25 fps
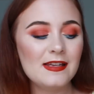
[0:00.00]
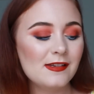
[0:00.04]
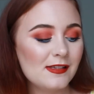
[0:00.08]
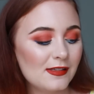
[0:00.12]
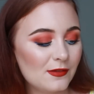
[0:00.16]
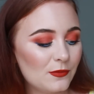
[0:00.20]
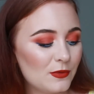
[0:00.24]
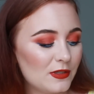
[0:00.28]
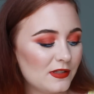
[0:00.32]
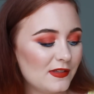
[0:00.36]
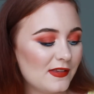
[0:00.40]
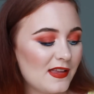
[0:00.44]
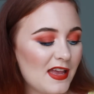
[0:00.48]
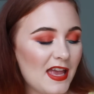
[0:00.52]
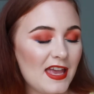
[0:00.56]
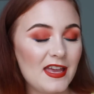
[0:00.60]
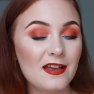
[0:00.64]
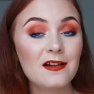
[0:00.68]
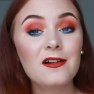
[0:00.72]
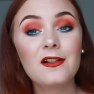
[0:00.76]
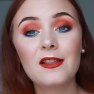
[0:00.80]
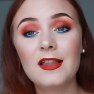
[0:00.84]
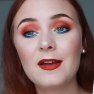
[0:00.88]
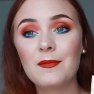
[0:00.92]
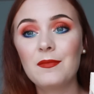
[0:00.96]
This was a
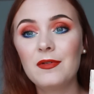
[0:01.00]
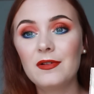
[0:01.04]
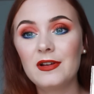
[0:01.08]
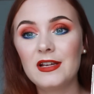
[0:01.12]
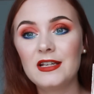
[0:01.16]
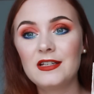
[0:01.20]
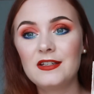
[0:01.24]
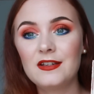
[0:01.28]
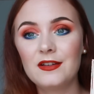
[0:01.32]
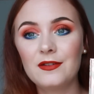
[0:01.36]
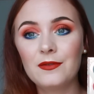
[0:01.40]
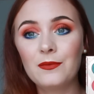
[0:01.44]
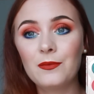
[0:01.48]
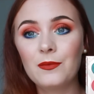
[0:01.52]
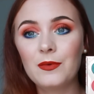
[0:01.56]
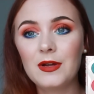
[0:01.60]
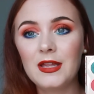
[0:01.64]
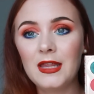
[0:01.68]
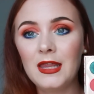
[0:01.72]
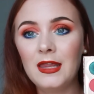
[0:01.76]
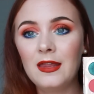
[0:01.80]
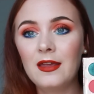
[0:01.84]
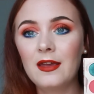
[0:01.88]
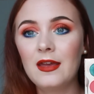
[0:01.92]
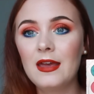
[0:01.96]
collaboration
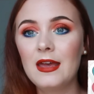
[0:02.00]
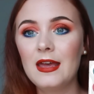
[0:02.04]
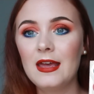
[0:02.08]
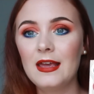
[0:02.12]
with